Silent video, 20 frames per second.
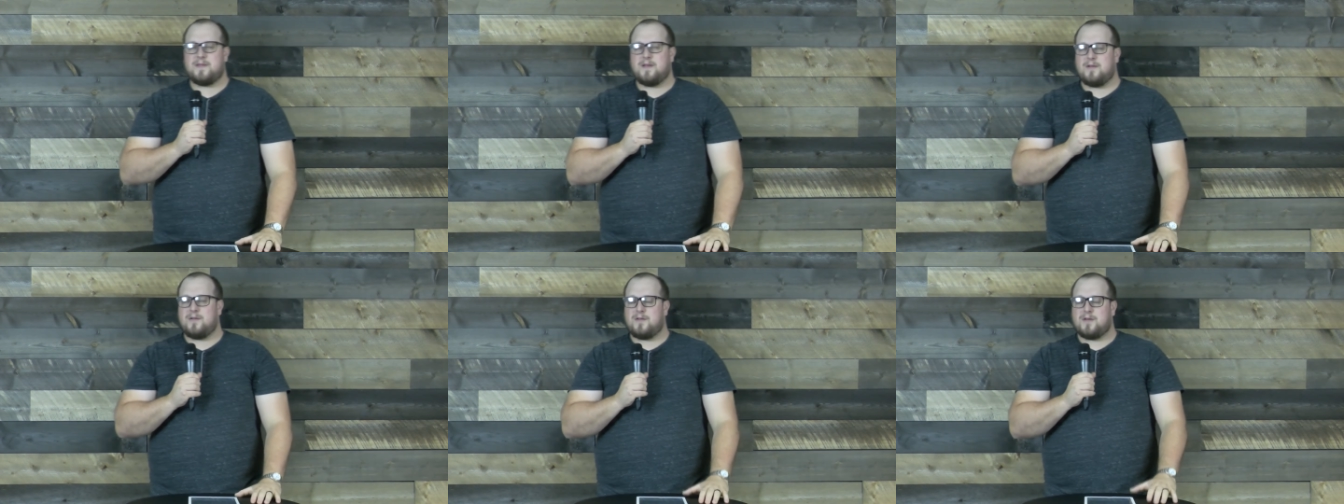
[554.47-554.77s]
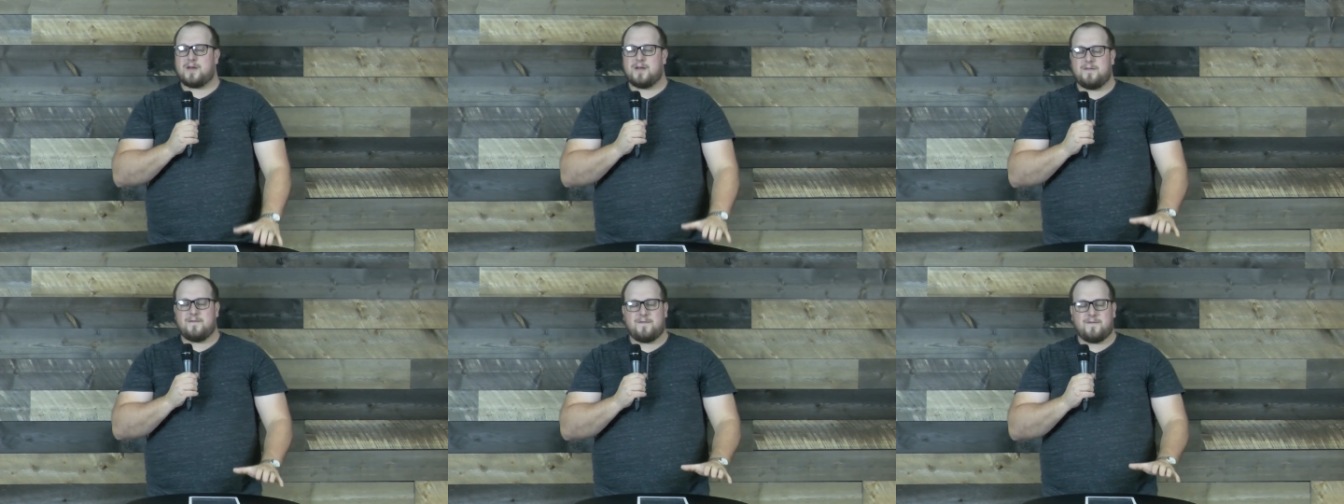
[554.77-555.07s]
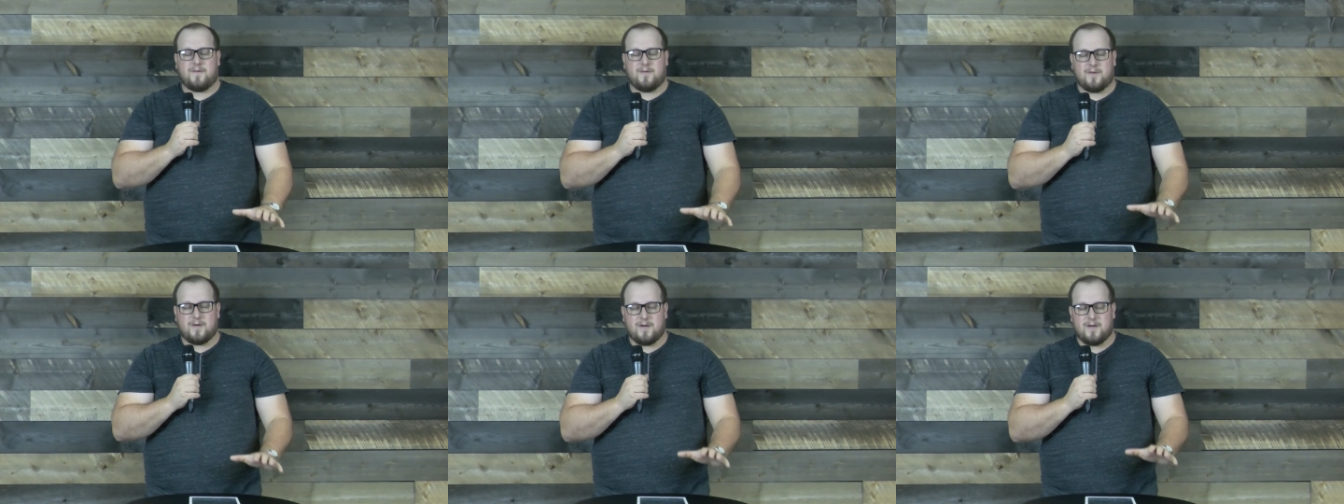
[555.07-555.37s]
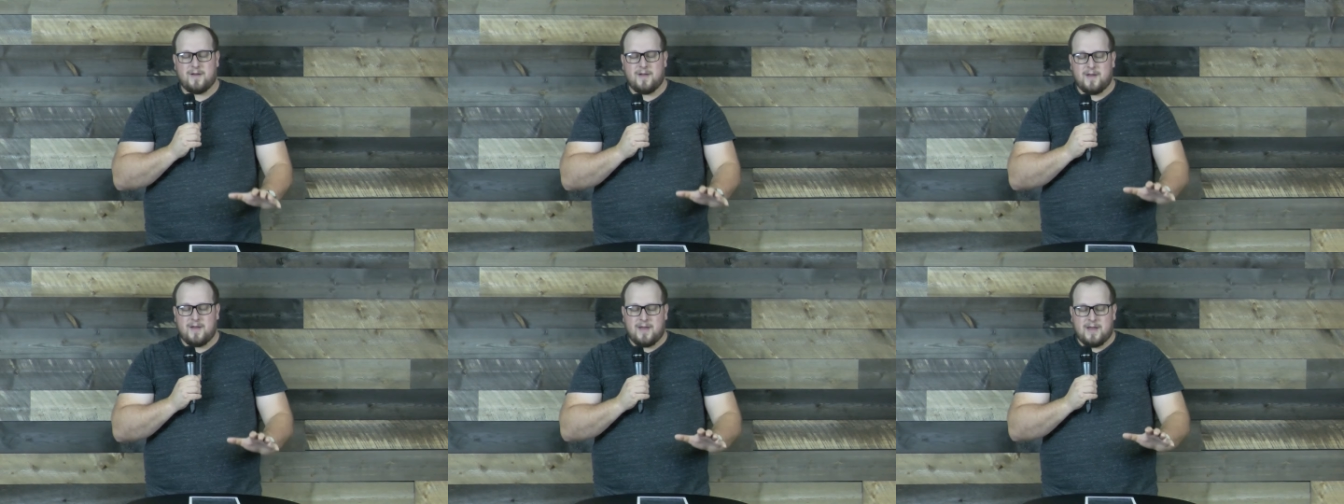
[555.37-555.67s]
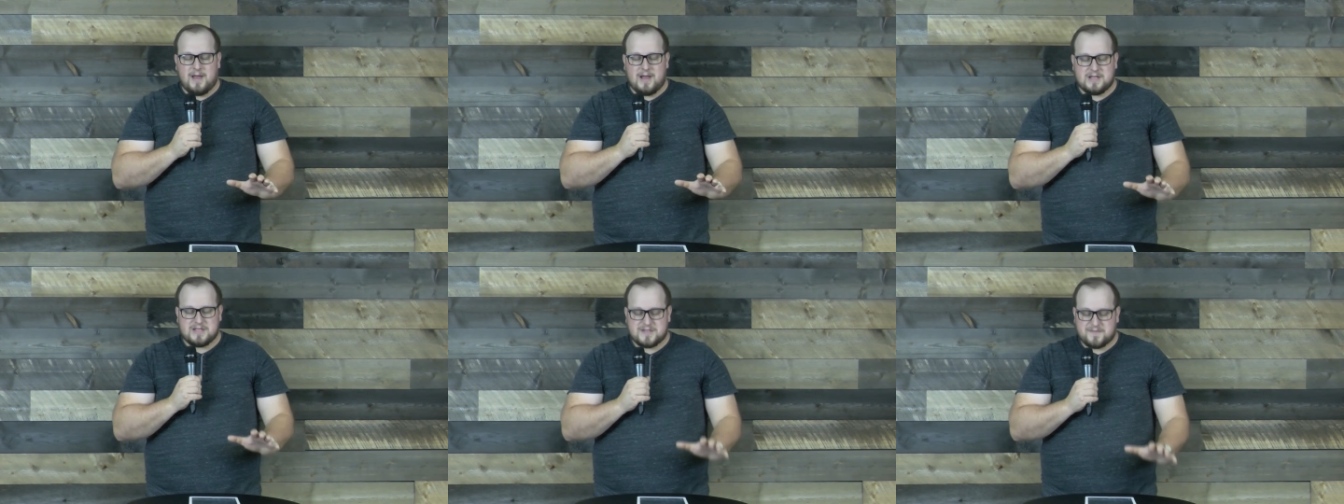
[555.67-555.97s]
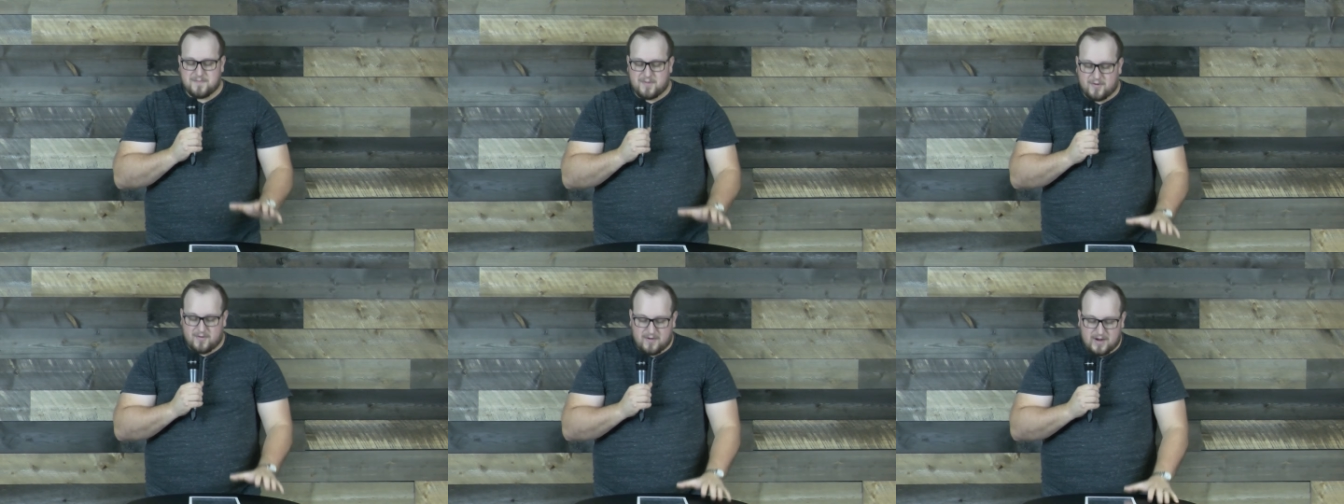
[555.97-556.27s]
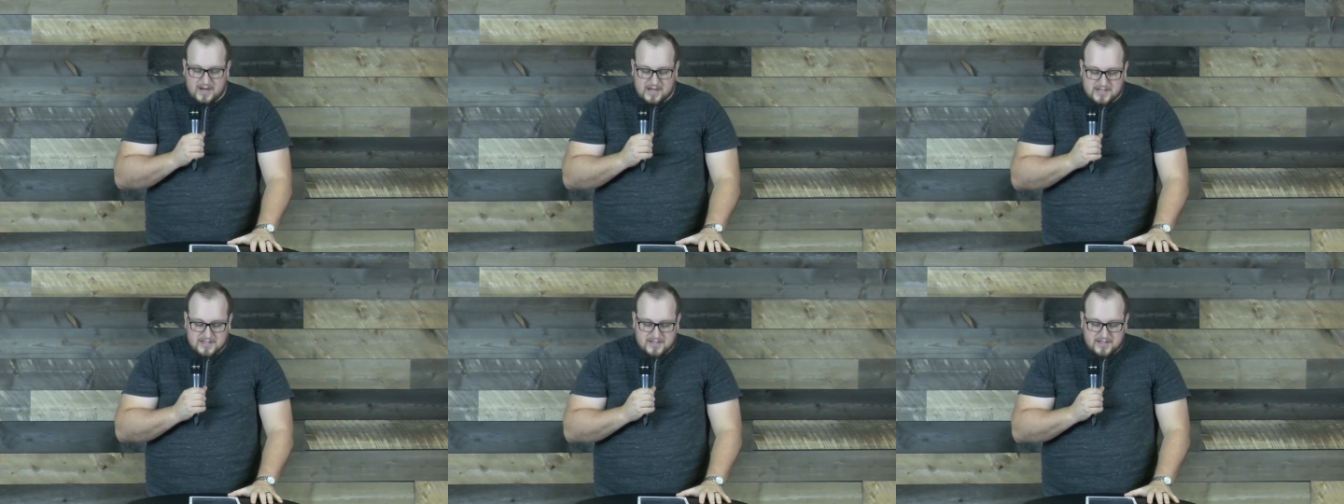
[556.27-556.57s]
They're looking for
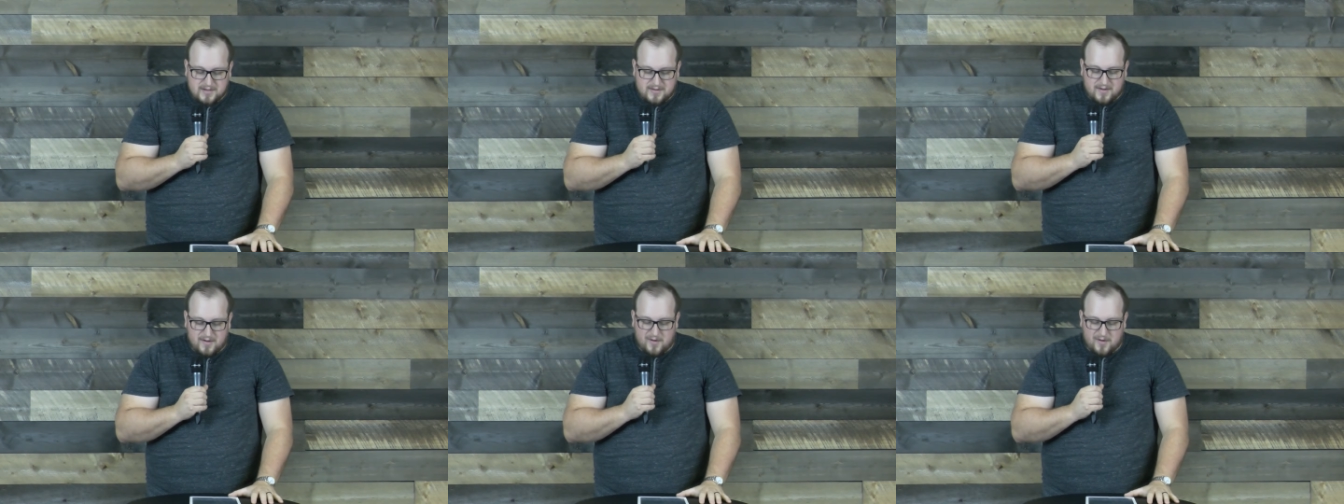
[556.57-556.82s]
inspiration.